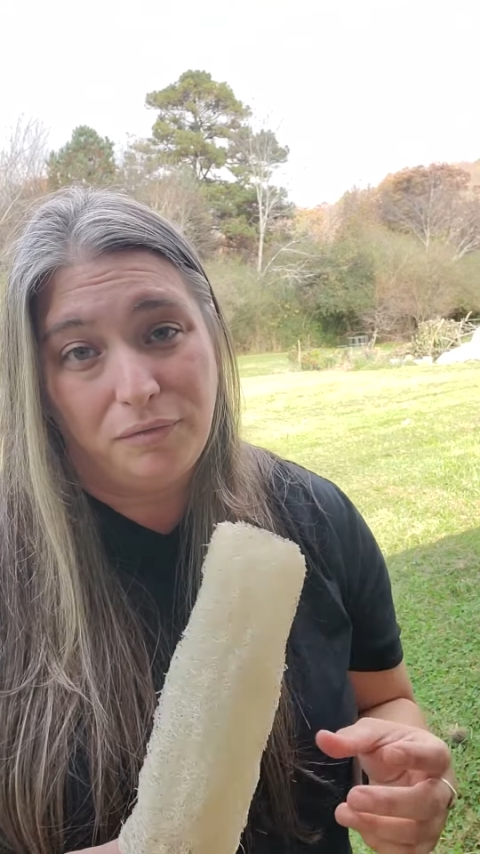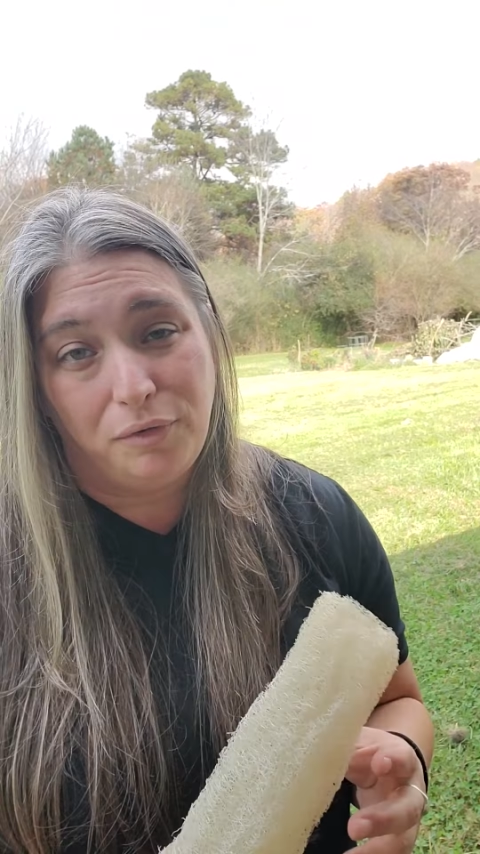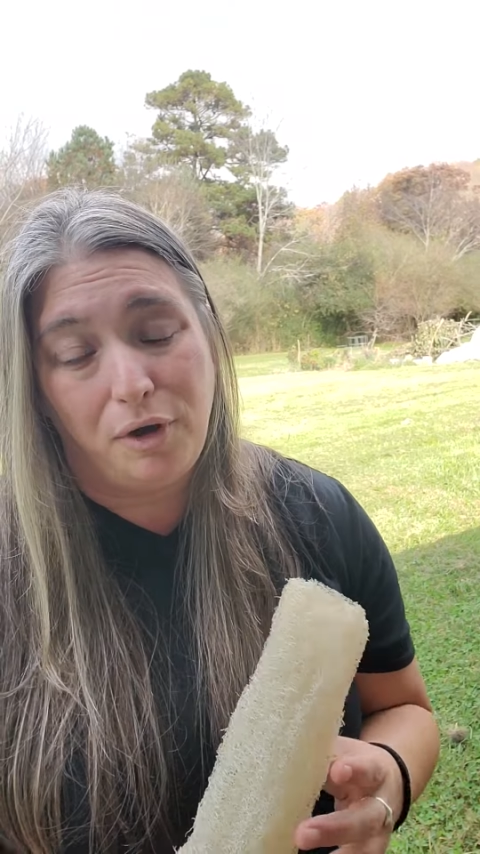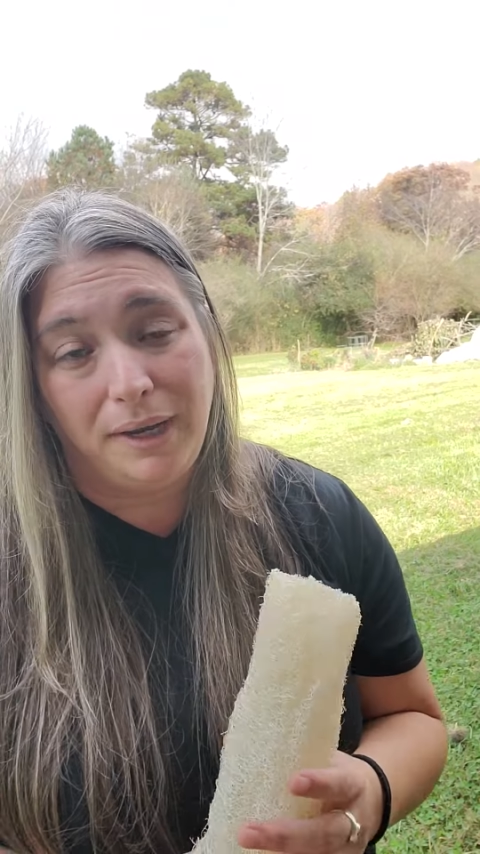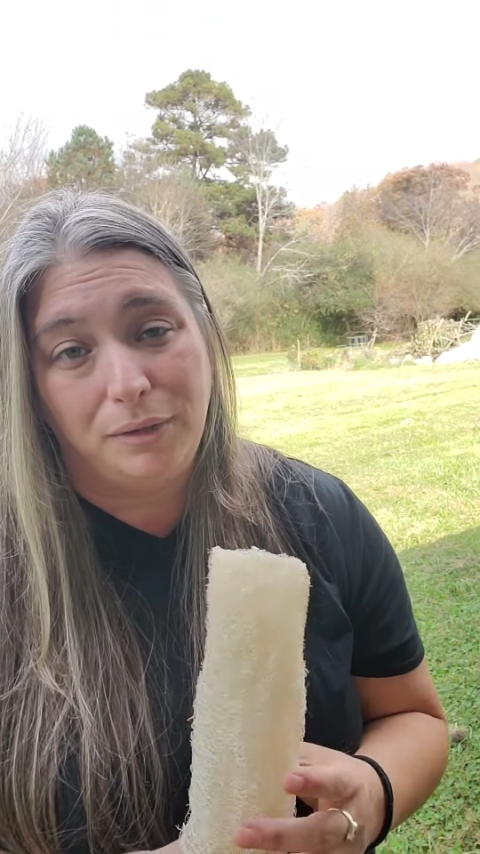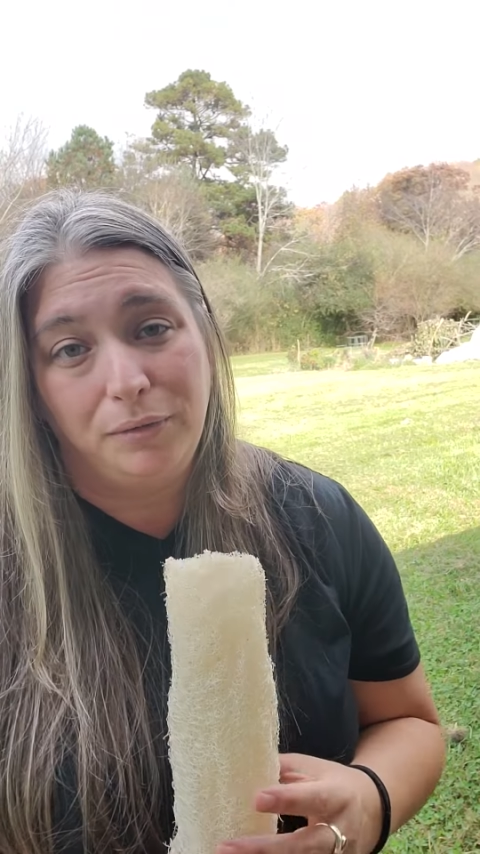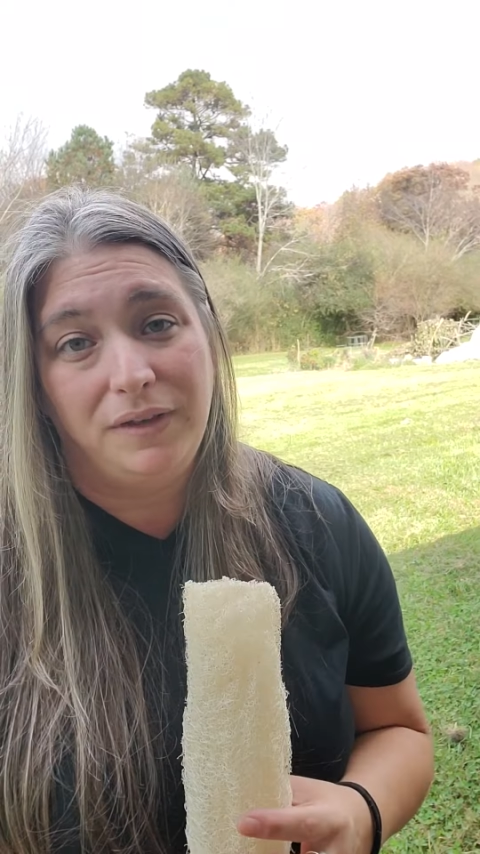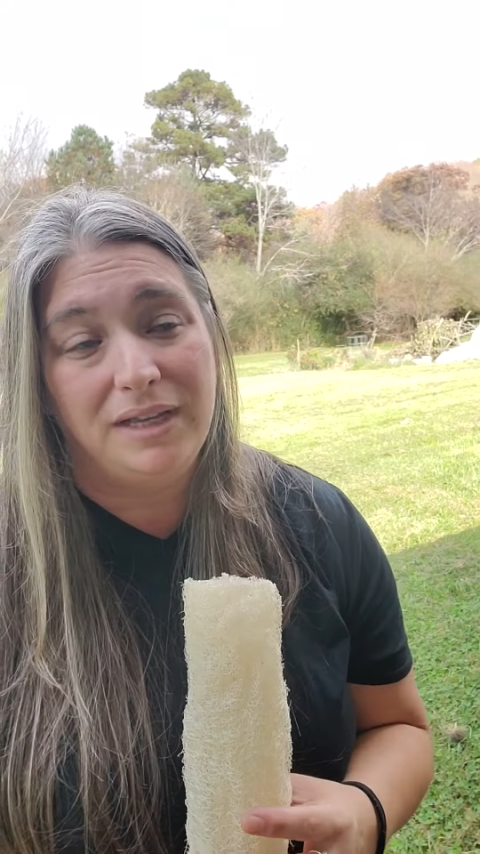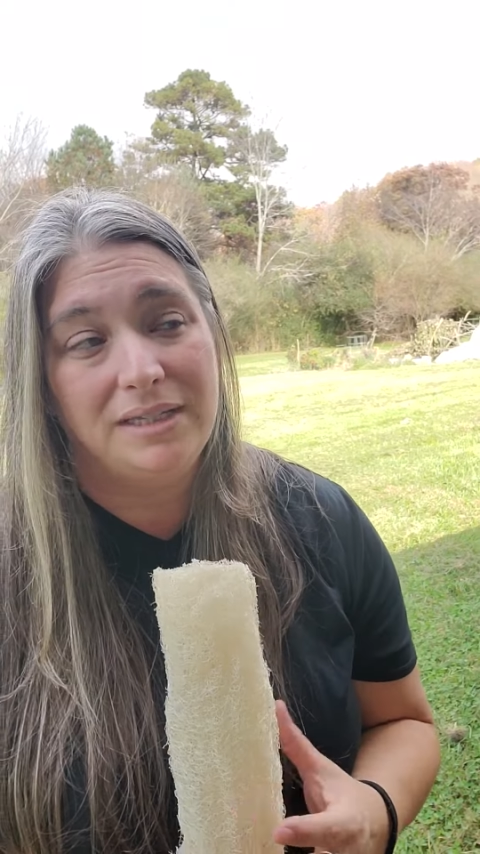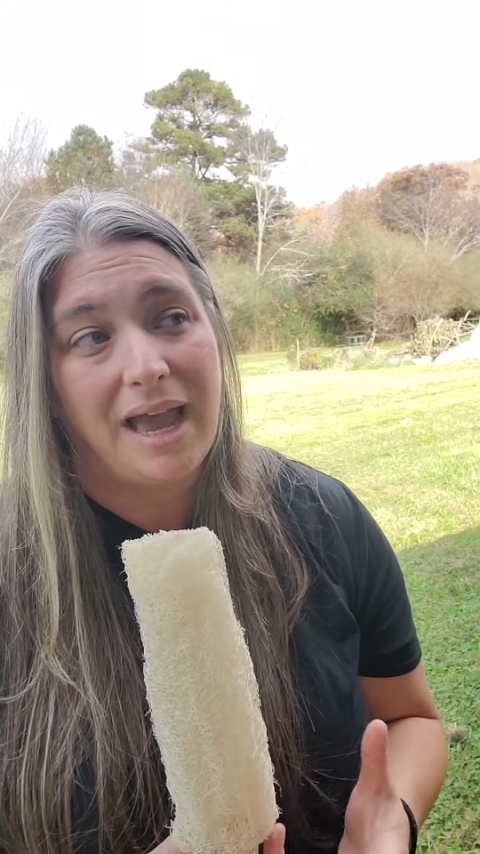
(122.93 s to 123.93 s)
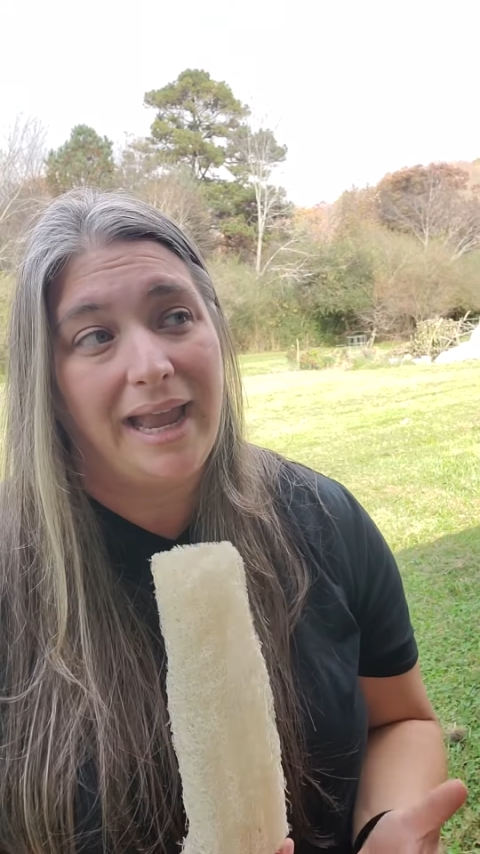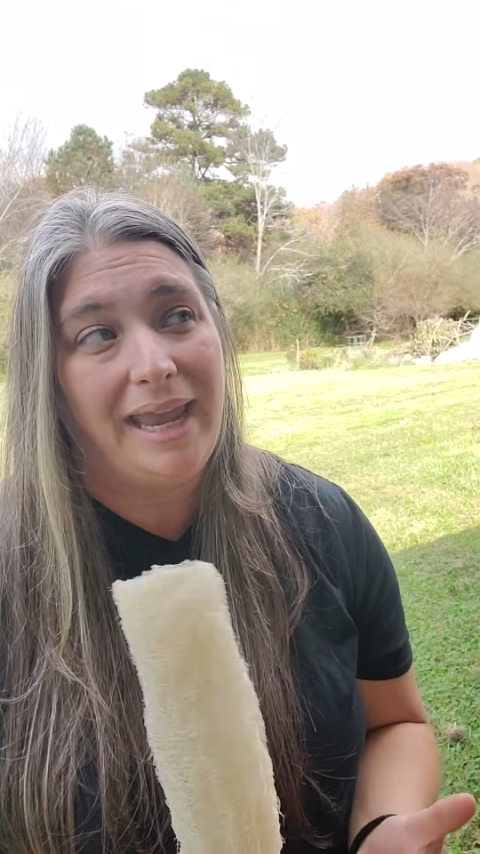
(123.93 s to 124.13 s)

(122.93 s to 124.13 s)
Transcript: of growing loofahs, I